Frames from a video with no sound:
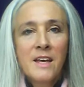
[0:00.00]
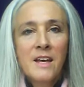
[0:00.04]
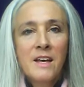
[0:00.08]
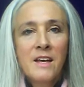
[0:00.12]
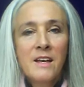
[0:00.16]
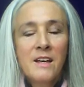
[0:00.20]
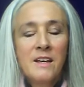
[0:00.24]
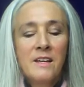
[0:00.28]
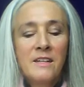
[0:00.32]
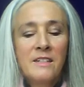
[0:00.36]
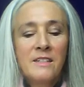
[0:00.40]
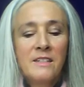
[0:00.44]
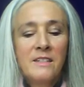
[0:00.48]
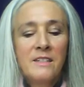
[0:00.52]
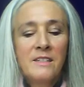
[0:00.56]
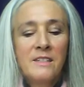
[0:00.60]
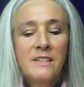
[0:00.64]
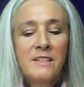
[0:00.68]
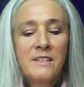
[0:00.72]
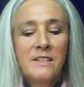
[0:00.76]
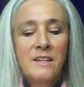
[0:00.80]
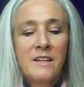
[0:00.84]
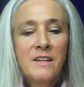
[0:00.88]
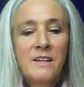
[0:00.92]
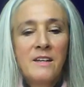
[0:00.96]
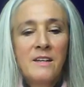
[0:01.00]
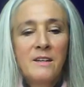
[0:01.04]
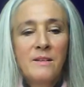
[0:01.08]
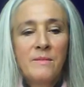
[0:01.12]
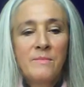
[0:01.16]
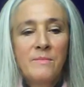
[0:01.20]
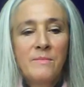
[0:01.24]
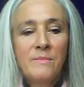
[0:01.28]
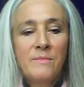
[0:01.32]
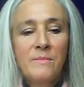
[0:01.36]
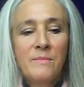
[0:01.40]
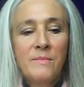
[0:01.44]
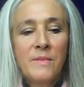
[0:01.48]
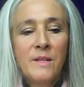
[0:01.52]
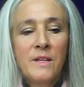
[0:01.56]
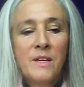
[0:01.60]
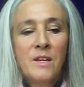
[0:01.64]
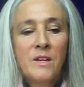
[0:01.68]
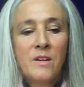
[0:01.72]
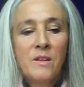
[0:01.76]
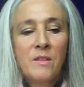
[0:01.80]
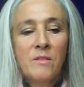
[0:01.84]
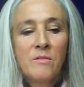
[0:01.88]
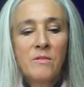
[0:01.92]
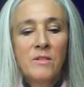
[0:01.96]
And,
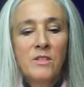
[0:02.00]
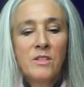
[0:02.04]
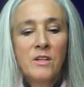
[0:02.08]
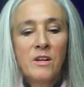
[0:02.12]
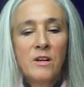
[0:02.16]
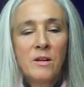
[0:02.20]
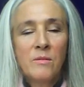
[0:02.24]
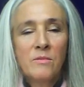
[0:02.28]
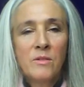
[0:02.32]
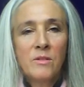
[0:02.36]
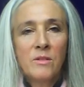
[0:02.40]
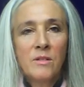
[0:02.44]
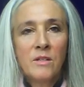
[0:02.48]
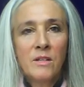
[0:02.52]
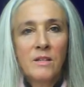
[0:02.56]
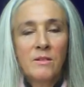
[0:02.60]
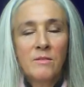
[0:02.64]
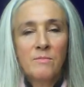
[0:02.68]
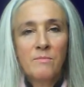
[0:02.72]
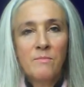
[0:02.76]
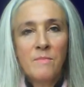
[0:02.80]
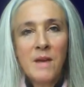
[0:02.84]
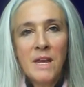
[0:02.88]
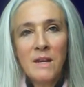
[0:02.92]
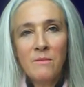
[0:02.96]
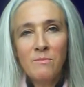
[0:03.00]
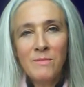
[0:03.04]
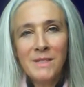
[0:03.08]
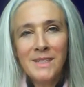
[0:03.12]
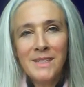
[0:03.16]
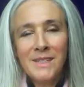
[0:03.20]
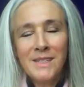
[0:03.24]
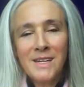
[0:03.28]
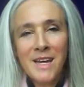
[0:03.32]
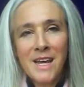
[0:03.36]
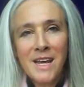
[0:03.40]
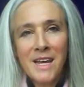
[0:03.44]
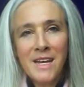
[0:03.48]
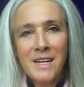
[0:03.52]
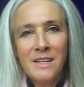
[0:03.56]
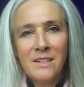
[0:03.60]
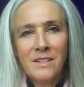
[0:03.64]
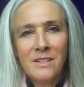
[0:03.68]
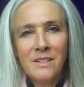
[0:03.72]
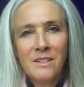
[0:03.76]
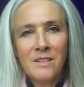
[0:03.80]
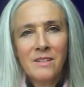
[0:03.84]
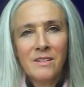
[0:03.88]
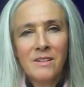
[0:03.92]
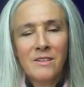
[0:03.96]
there are times when I made
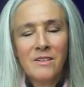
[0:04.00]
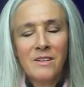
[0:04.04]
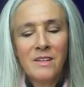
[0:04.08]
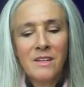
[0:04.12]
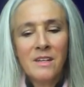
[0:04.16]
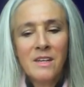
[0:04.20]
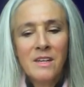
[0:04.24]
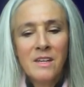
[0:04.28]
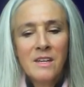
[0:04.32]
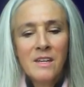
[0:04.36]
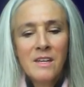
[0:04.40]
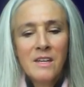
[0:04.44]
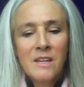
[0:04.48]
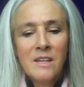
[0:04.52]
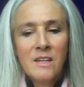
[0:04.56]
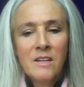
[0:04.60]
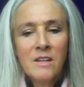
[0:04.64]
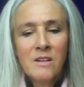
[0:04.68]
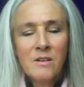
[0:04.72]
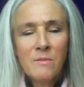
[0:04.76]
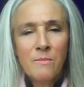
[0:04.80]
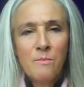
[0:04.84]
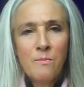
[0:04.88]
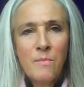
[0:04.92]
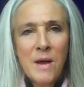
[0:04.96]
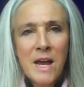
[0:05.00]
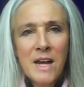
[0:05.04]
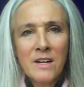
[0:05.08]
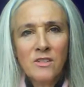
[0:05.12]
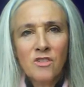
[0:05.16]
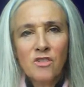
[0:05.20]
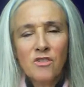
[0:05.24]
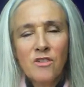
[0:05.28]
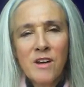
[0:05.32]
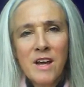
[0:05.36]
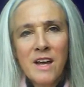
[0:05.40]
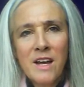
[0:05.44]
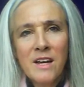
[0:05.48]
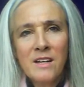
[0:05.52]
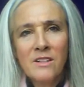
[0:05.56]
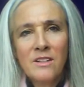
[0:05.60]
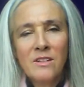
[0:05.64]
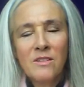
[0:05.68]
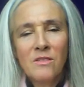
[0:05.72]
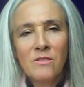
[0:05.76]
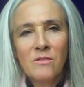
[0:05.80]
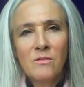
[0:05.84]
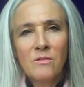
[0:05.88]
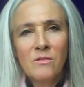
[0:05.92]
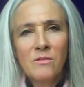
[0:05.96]
mistakes and I kind of backtracked
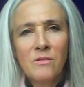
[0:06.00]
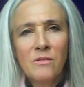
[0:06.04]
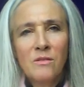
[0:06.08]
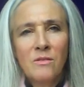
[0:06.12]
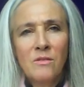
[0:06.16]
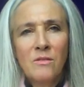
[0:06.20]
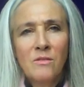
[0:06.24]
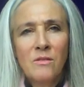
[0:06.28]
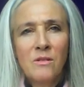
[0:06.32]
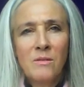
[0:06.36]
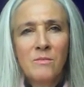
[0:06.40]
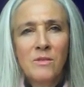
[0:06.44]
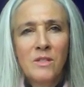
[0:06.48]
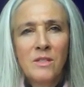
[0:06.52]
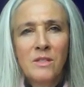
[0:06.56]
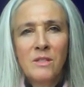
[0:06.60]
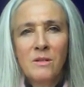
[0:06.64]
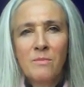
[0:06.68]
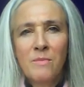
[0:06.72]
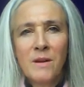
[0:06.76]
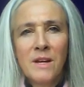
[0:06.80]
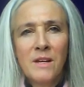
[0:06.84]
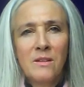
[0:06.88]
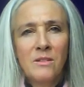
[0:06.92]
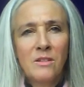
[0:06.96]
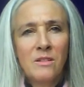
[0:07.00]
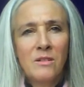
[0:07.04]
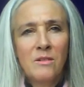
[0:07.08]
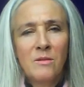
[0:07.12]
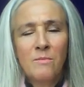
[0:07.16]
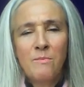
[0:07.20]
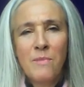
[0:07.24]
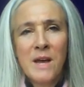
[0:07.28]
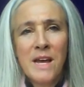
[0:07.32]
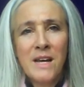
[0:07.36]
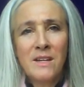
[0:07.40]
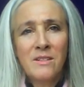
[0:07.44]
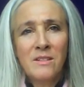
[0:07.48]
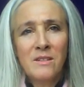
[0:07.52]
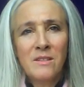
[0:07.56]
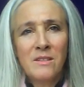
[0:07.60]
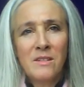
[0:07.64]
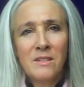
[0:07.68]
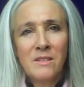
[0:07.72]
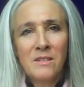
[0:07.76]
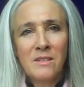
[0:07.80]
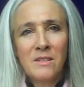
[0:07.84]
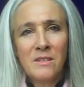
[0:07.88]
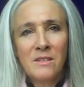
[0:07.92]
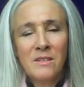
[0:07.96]
and thought, oh, I'm just about to abandon
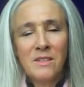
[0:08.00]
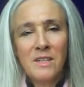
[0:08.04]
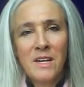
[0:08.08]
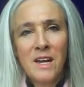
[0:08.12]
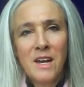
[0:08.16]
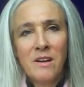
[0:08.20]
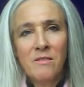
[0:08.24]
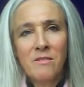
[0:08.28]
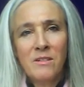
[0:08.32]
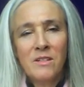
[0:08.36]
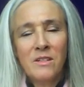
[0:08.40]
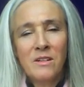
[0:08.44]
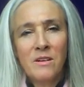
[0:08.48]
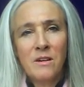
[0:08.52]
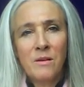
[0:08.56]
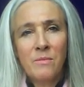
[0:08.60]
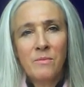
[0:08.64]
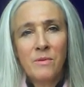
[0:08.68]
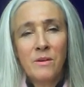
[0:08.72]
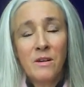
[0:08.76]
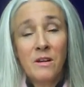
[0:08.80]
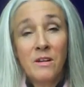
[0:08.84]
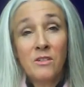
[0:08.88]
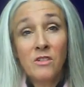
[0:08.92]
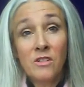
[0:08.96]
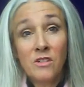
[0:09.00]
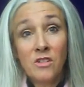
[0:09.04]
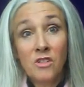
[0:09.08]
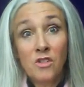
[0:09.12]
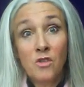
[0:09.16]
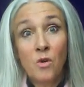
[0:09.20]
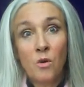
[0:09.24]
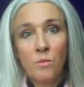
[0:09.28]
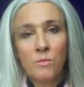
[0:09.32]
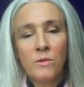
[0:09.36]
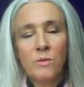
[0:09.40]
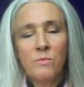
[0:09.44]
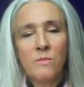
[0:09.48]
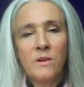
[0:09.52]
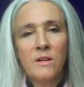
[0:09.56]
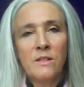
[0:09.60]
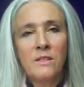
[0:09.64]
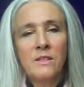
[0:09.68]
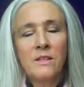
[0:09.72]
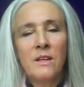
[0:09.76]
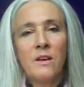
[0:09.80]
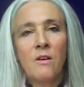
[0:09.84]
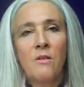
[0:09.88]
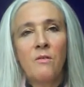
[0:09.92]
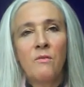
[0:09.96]
this and tear it up. And I just stopped
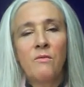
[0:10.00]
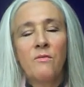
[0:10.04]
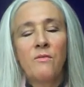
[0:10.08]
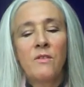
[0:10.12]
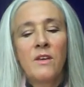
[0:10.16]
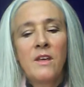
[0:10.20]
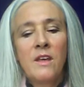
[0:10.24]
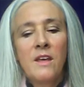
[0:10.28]
myself.